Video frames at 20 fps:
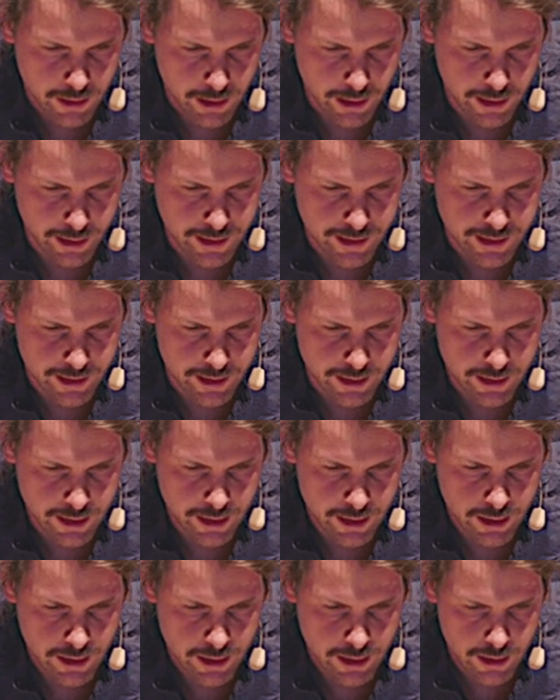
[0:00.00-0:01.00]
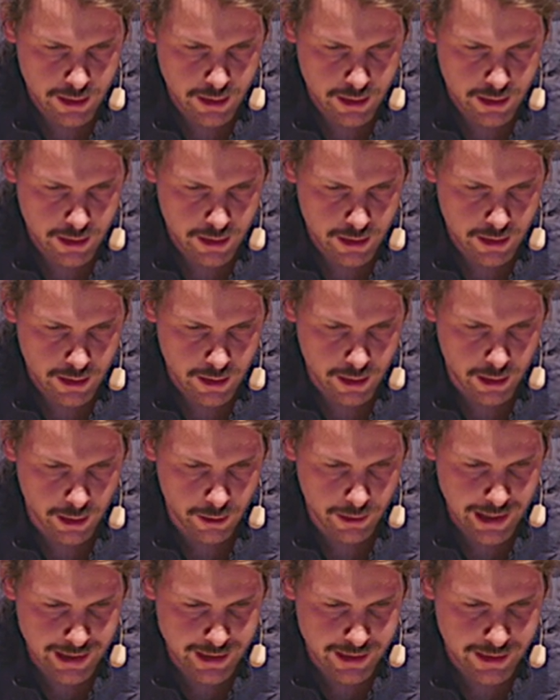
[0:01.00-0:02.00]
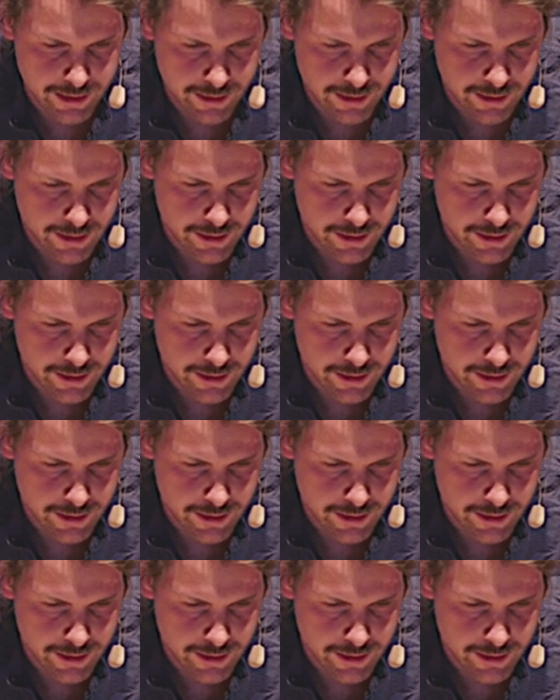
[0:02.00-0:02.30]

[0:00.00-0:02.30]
And that's it. All right.